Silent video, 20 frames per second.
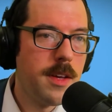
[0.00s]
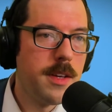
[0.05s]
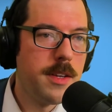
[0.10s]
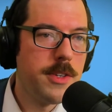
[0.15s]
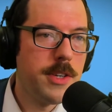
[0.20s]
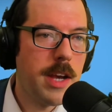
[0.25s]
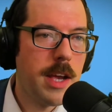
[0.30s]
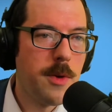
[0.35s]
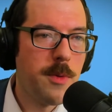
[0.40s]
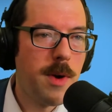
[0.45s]

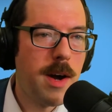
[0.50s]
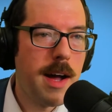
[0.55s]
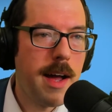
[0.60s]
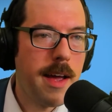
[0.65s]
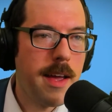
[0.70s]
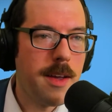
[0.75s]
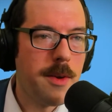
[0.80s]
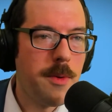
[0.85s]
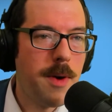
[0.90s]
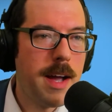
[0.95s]
Jake, why?
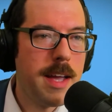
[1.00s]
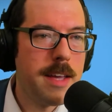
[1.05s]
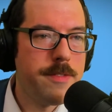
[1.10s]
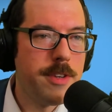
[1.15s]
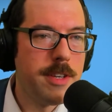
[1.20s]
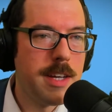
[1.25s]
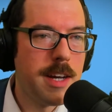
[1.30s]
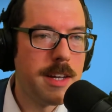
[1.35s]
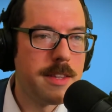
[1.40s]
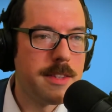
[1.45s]
Why have you
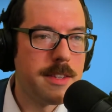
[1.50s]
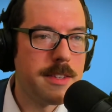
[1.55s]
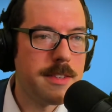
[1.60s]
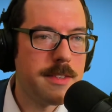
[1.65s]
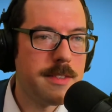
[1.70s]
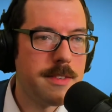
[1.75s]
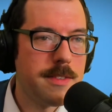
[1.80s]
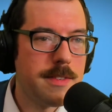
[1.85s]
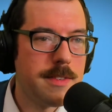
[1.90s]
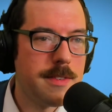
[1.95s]
done this?
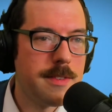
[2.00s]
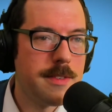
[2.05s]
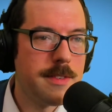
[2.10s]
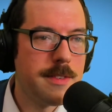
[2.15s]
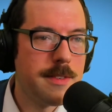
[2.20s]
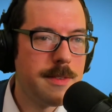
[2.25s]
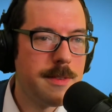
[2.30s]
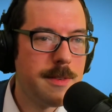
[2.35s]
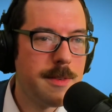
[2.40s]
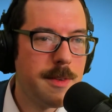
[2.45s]

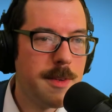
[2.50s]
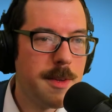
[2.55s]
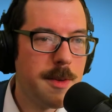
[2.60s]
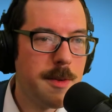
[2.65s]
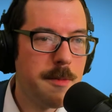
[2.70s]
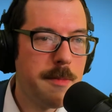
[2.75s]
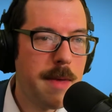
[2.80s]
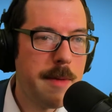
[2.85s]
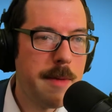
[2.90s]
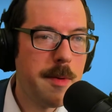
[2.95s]

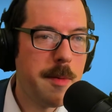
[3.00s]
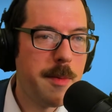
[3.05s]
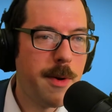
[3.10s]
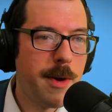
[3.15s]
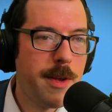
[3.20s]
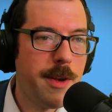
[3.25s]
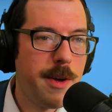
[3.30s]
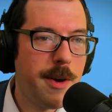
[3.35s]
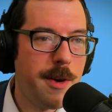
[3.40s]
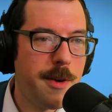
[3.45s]
Baby boy,
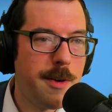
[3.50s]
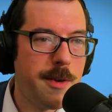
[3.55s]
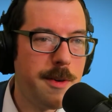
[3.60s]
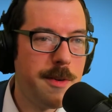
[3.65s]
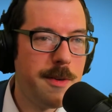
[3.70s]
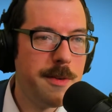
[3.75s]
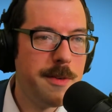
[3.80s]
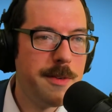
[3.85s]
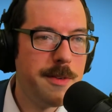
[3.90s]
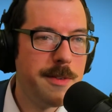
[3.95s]
no.
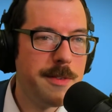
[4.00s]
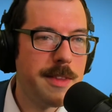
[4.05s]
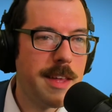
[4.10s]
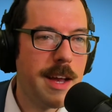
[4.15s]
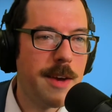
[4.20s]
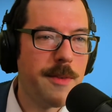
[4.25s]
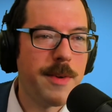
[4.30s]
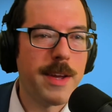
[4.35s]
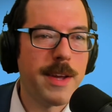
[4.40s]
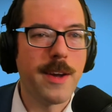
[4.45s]

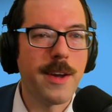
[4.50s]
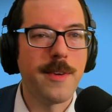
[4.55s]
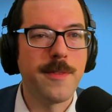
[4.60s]
There we go.